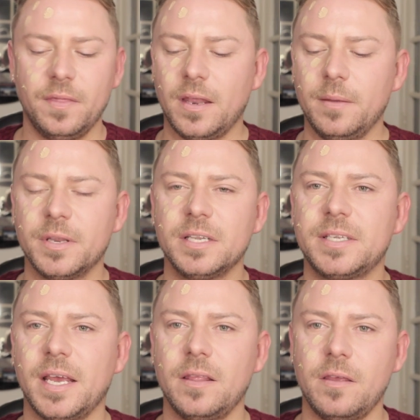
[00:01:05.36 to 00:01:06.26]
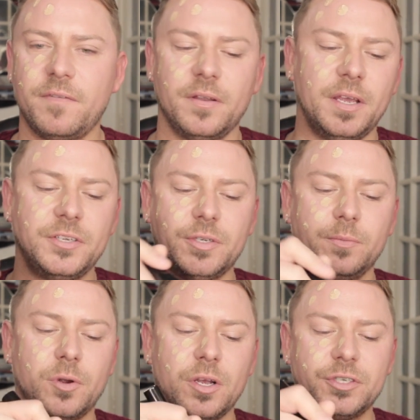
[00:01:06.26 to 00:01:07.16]
Then I'm going to take the
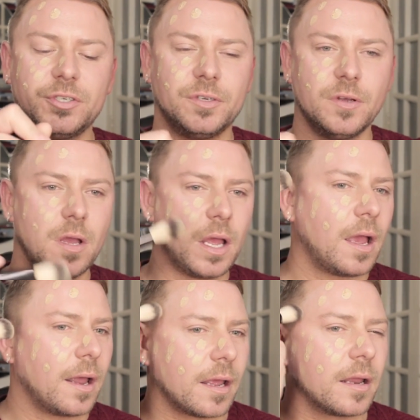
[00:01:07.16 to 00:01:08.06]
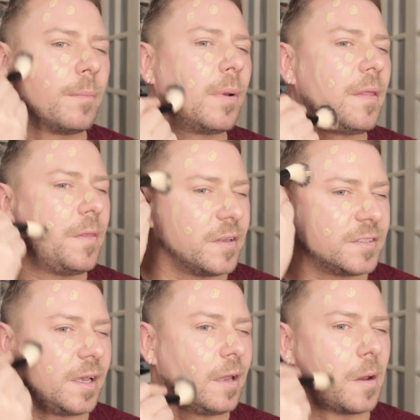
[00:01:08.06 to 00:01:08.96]
foundation brush and I'm going to blend
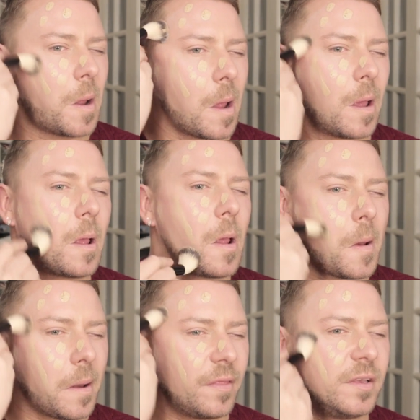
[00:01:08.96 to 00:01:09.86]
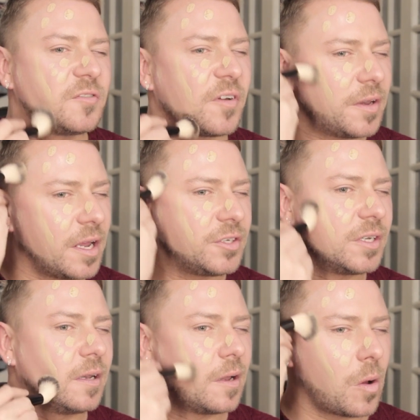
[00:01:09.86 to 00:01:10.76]
this in. Now this
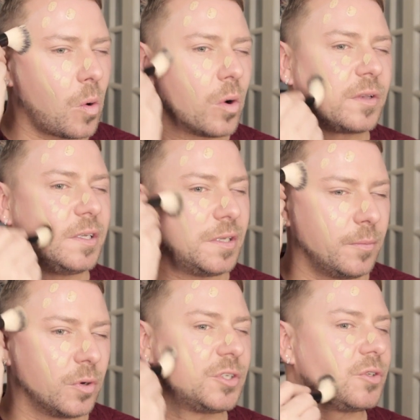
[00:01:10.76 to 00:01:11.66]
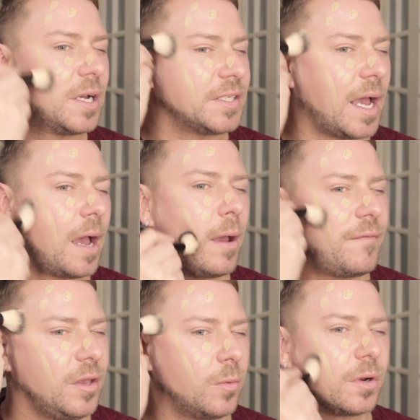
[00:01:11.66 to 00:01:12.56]
foundation or tinted moisturiser,
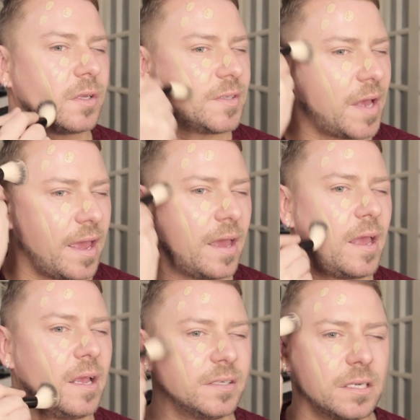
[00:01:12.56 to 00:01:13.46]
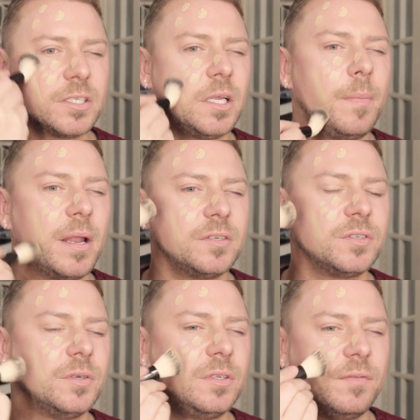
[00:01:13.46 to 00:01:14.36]
however you want to say it, is actually better
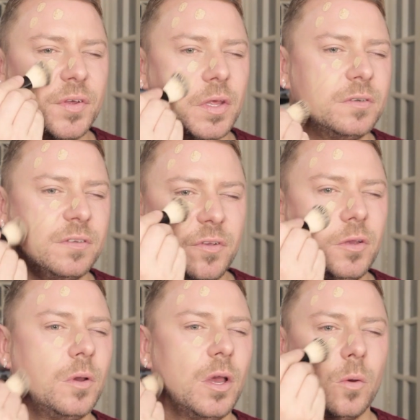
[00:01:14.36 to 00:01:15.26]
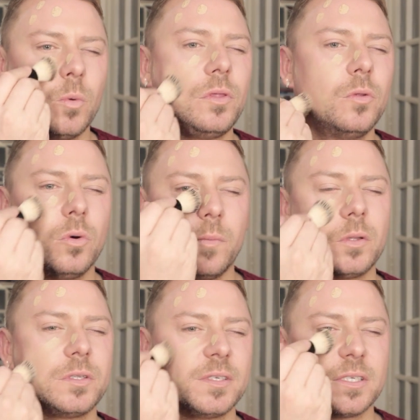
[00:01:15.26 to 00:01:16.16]
suited for those of you with
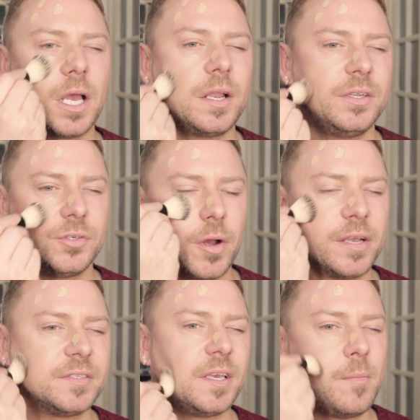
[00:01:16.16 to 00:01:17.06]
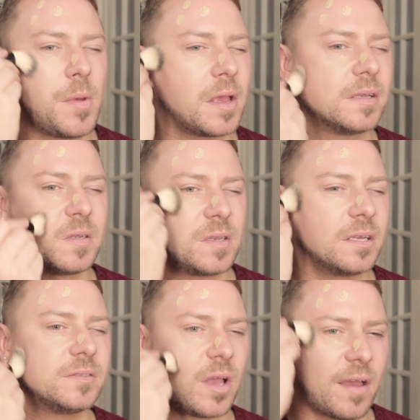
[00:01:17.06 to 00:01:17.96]
normal to slightly dry skin because it
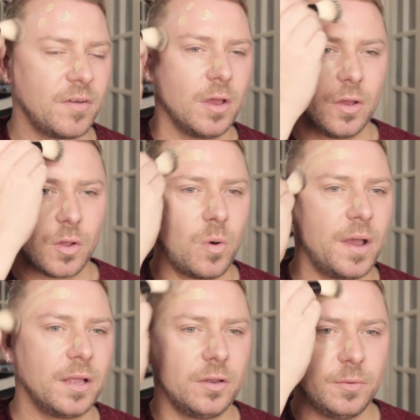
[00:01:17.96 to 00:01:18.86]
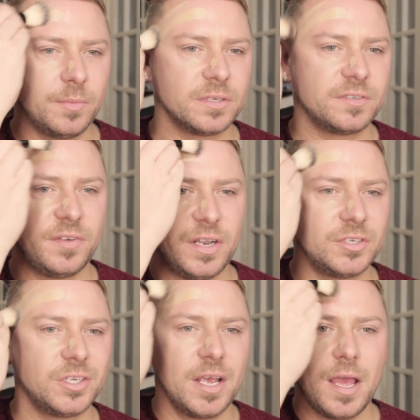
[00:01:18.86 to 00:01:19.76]
does have quite a luminous
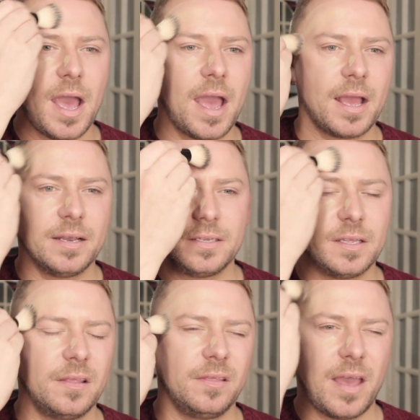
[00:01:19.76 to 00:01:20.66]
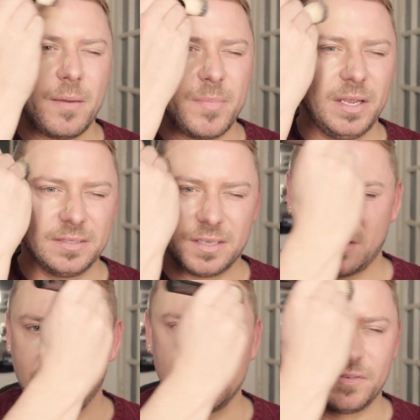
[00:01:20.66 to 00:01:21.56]
finish, and that means that
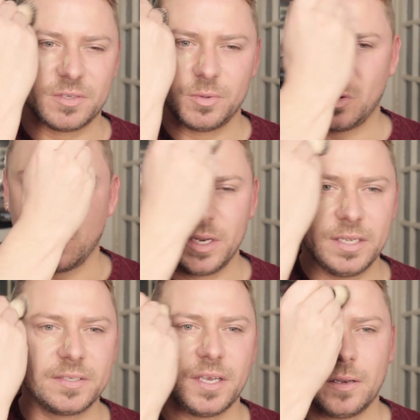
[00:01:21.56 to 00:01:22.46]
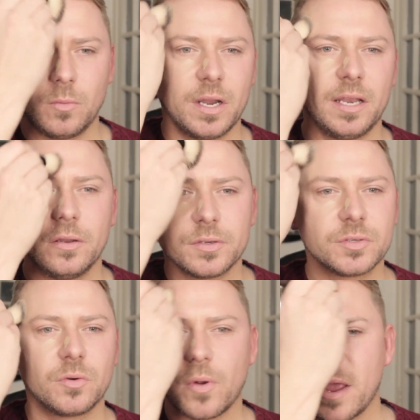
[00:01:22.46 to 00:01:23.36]
those of us with oily skin, while it
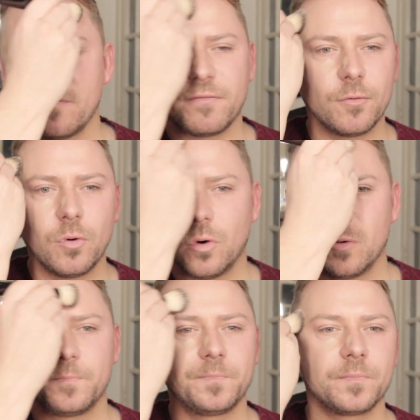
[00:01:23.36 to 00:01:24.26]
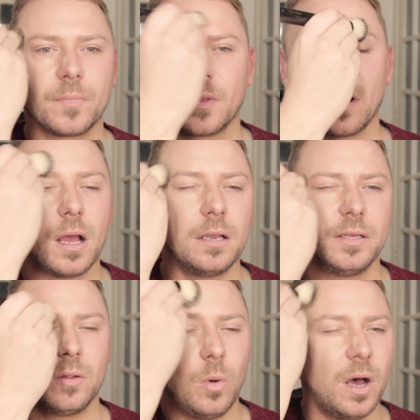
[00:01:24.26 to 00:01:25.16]
looks great for a
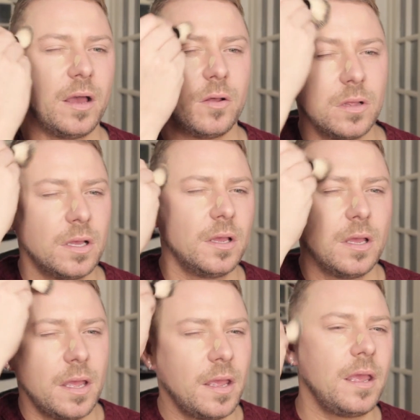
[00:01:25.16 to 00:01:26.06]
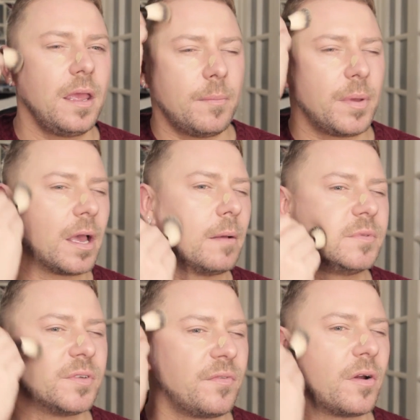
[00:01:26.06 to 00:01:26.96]
little while, it
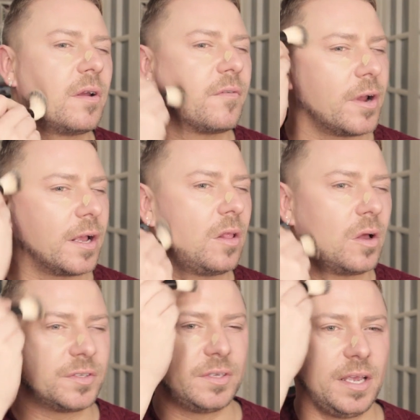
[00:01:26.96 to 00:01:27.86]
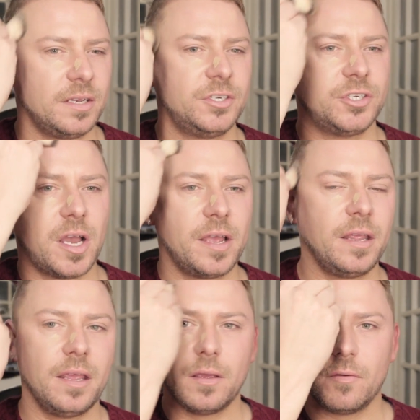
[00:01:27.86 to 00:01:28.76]
becomes very, very glossy and
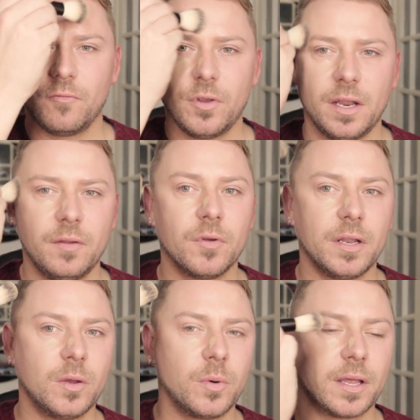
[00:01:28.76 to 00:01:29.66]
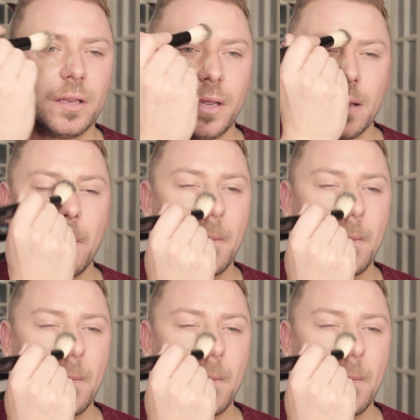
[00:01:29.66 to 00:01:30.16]
shiny really, really quickly.